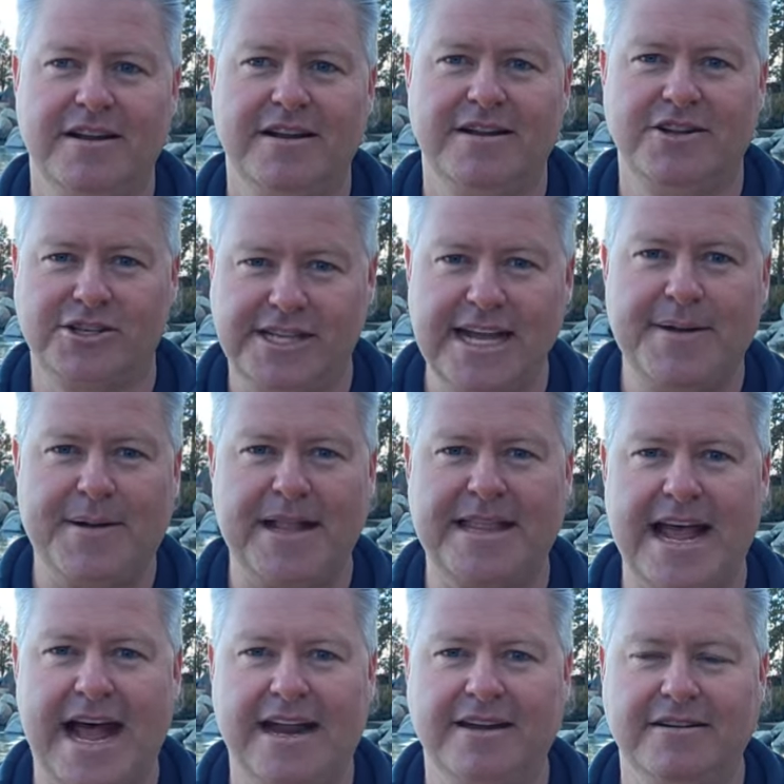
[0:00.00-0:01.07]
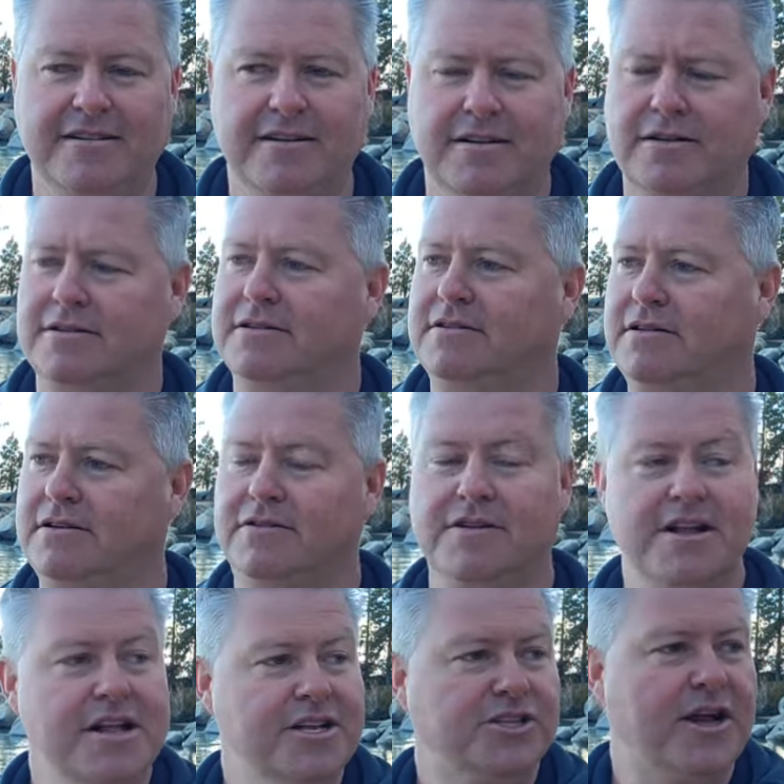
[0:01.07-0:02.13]
Just think about that. And they're like, oh.
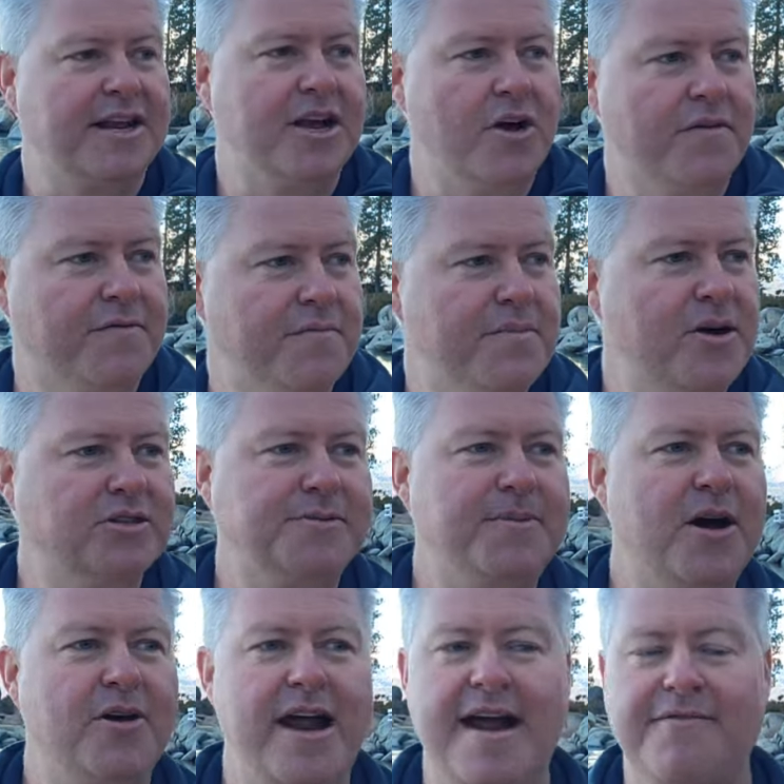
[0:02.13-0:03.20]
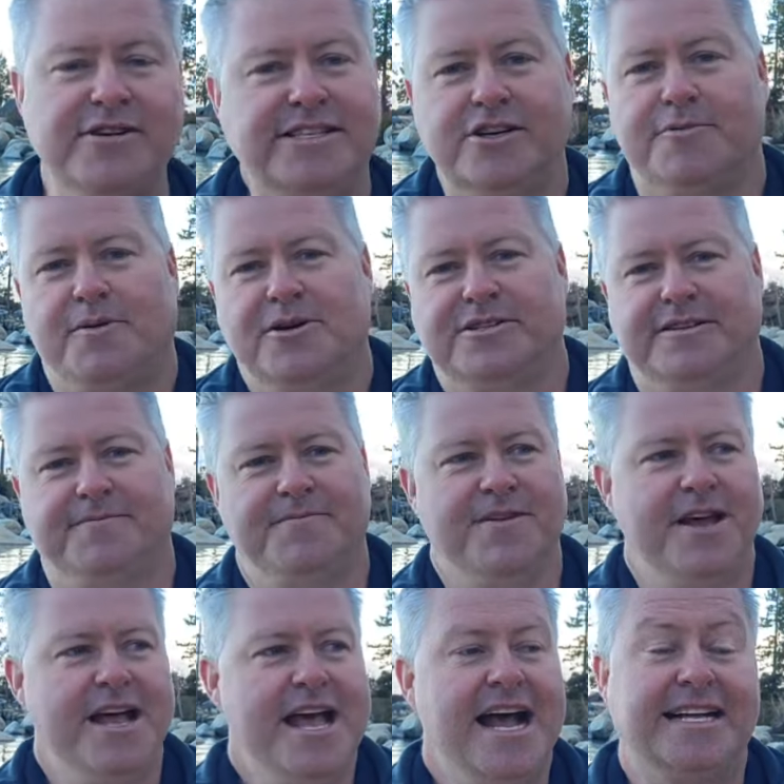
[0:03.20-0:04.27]
So I go from boat to boat, every single person,
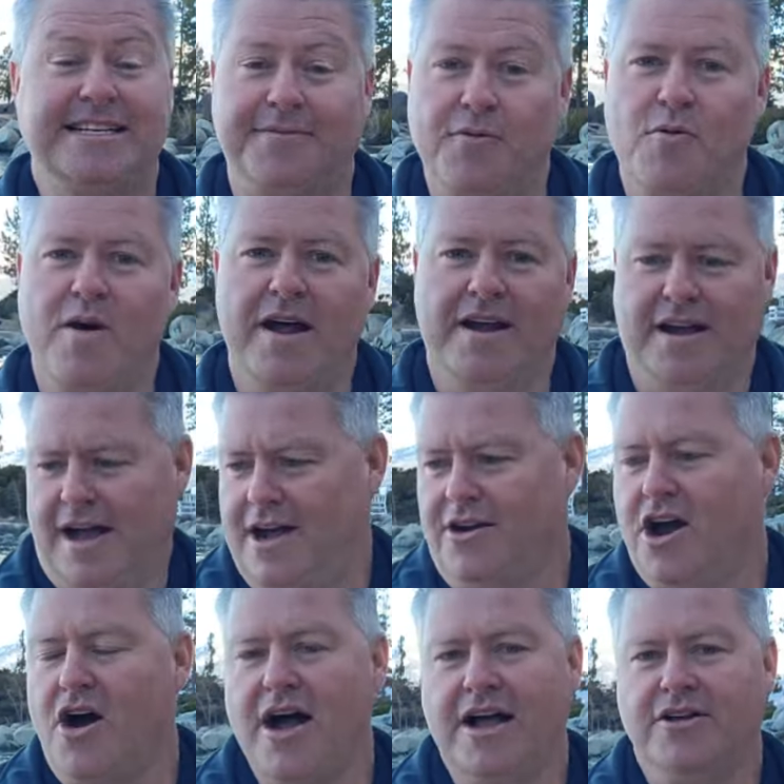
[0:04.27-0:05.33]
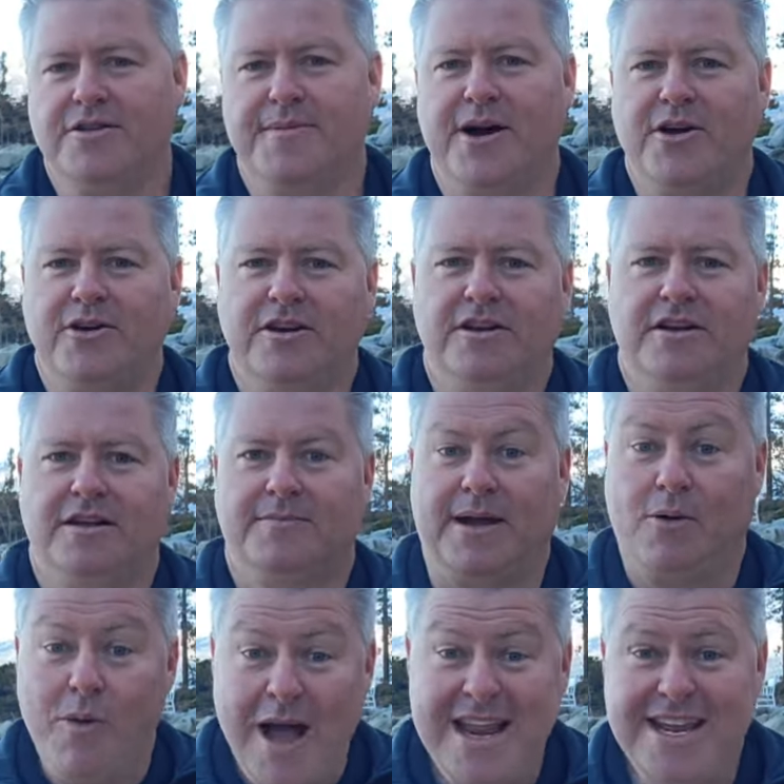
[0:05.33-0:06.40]
except for one. Oh no, I own the boat. I'm
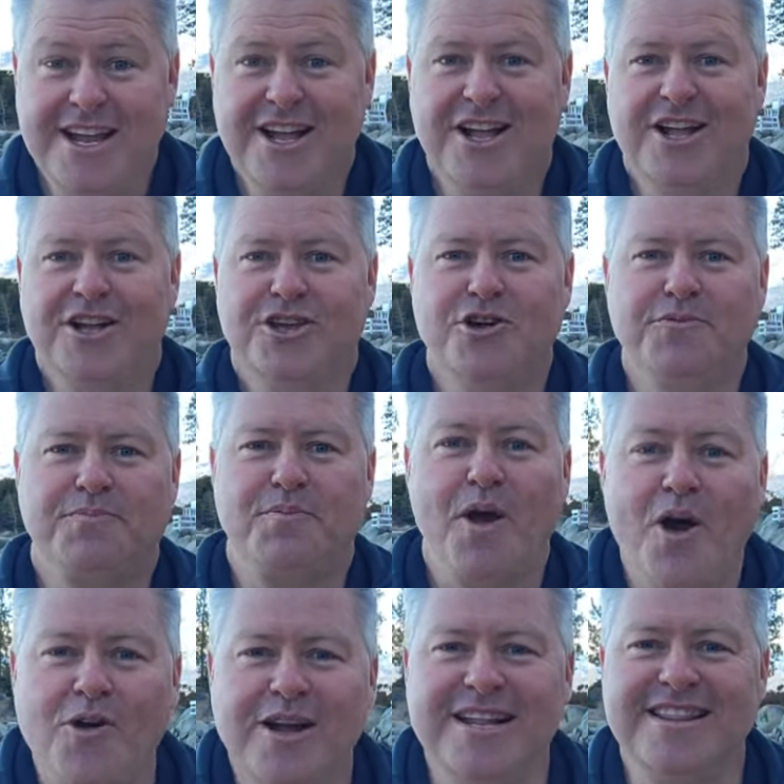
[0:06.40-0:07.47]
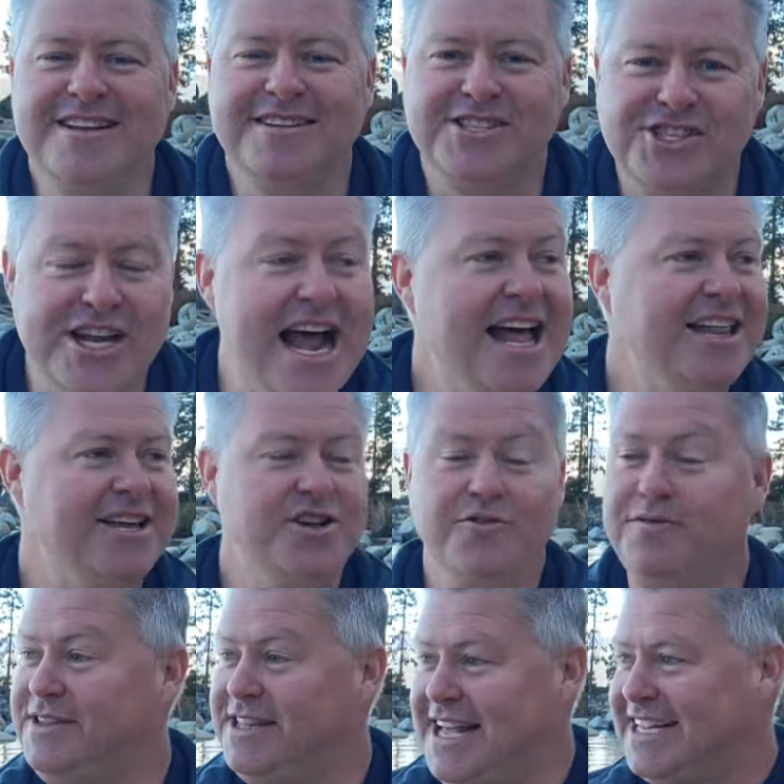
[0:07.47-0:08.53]
like, what? You've broken the challenge.
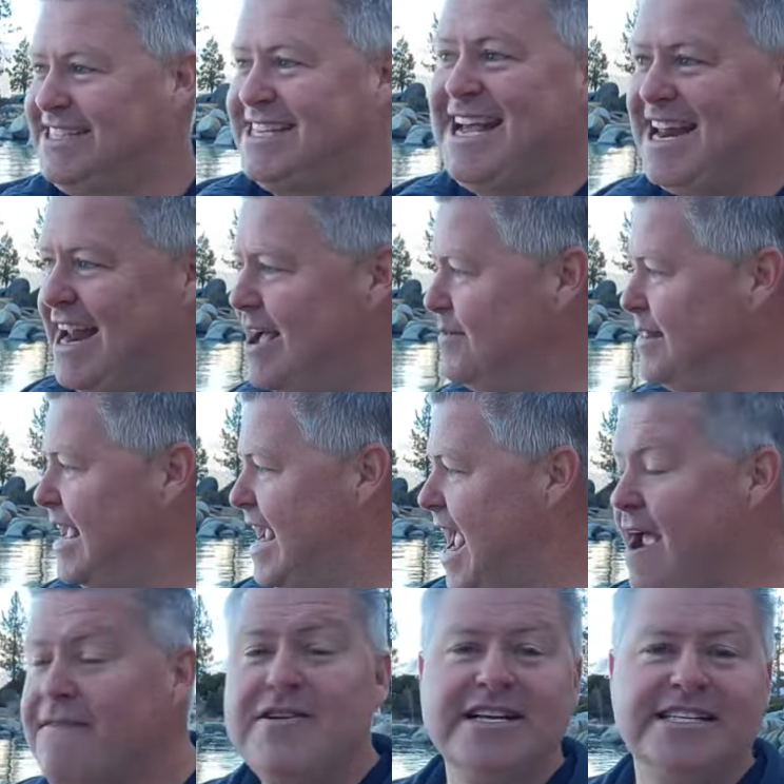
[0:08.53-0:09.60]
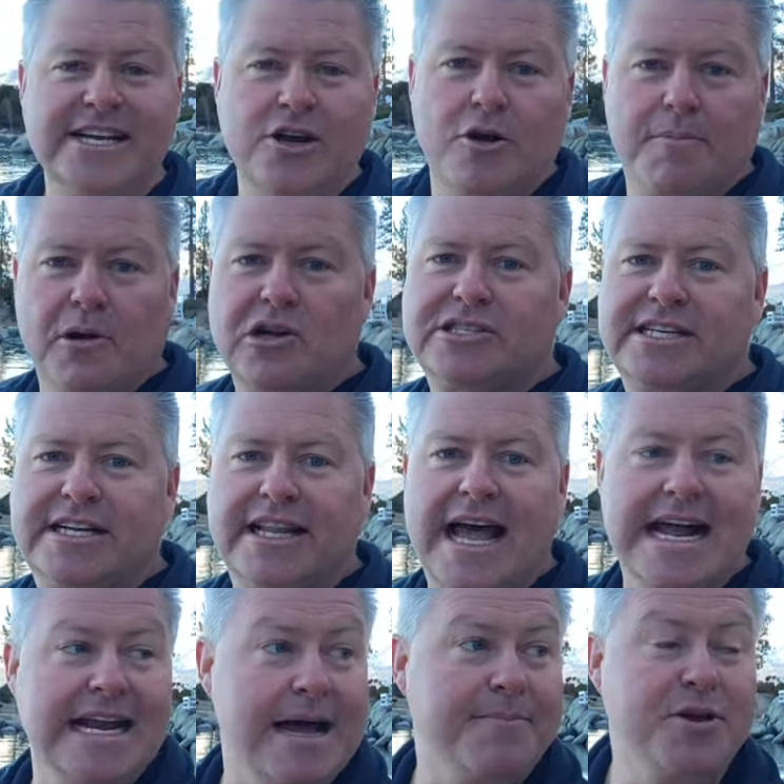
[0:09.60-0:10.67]
You've that's it. I'm like, every single person
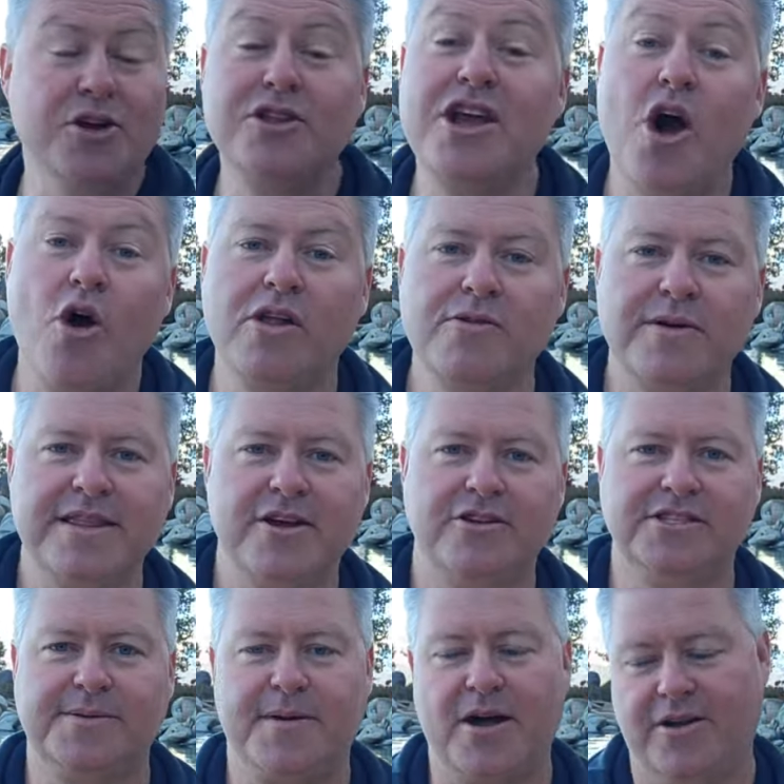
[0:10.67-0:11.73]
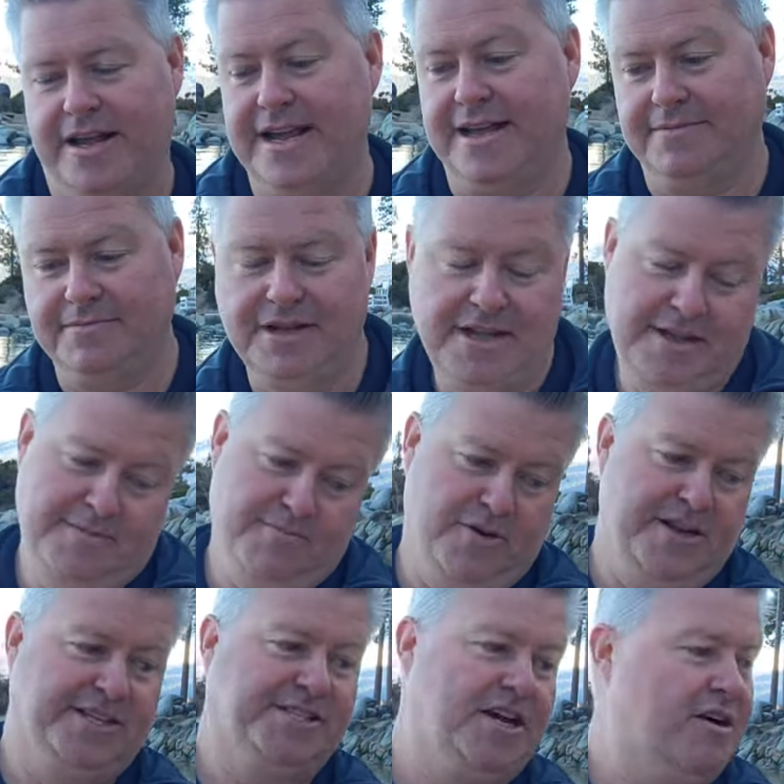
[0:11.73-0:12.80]
lined up. You're the only one that owns the boat. He had
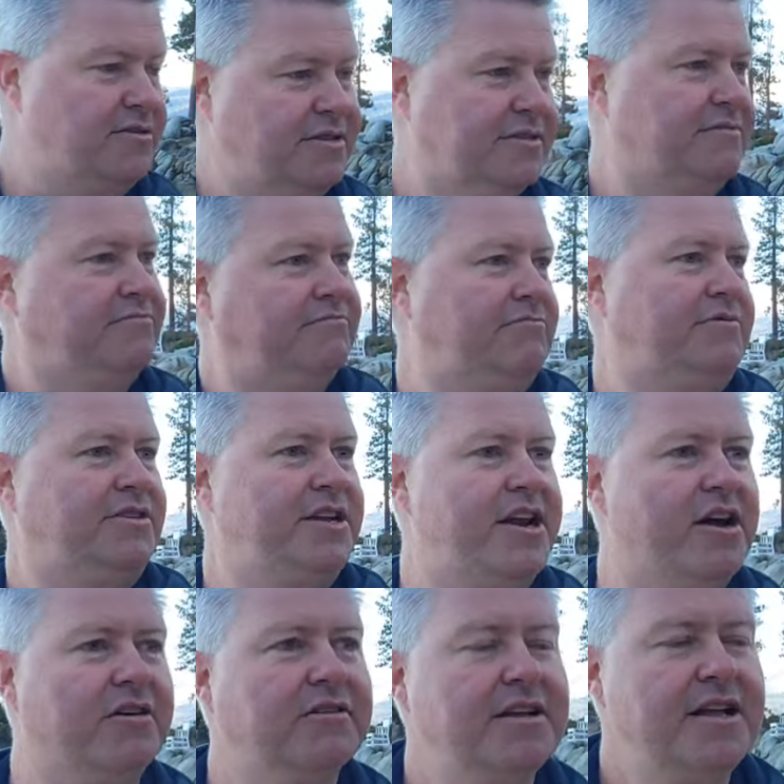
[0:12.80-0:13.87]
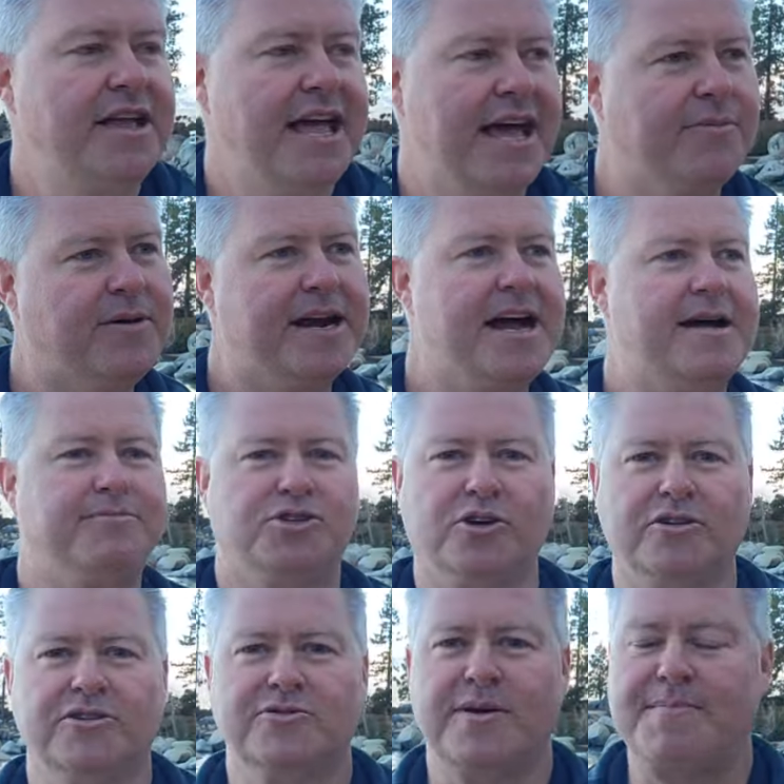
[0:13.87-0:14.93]
pretty stoked. His, you know, head went up,
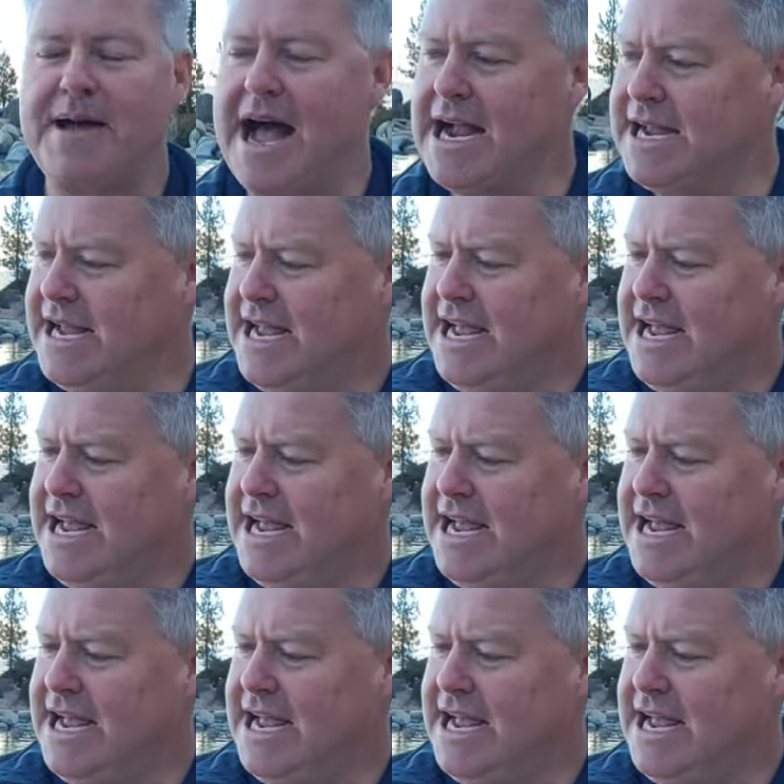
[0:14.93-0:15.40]
shoulders went back.